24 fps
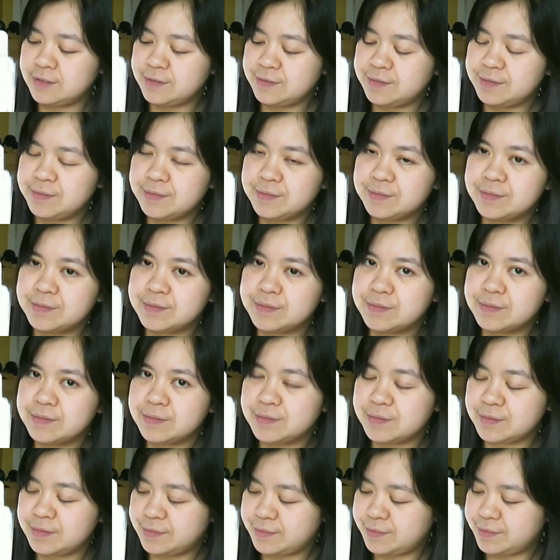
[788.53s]

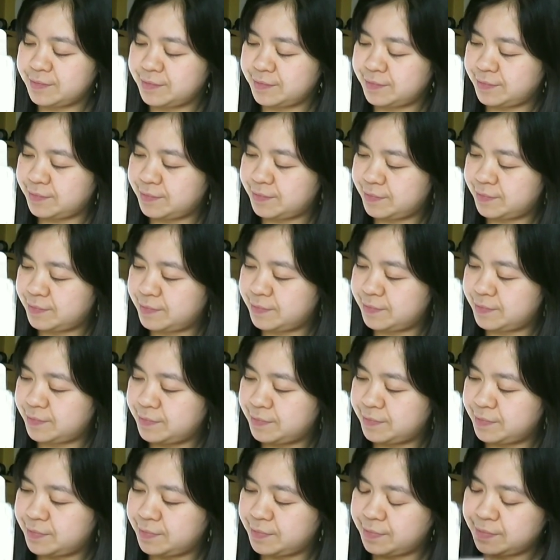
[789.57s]

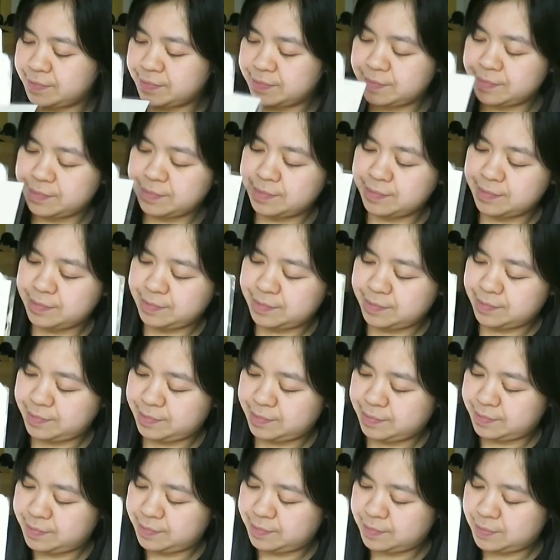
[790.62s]

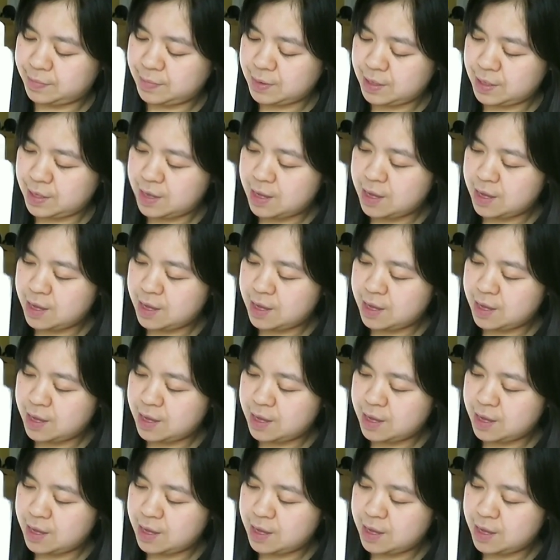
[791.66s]
(no one is talking)